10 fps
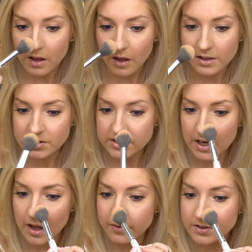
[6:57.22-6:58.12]
and just
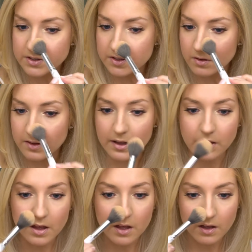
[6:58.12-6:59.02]
ever so
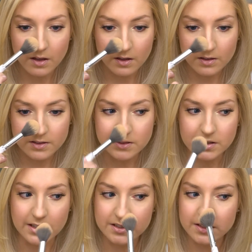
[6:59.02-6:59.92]
lightly
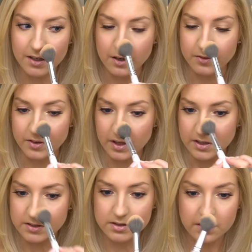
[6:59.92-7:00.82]
dust it over
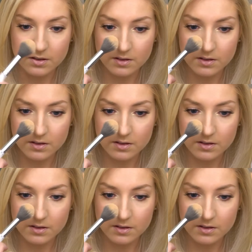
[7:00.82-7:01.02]
this.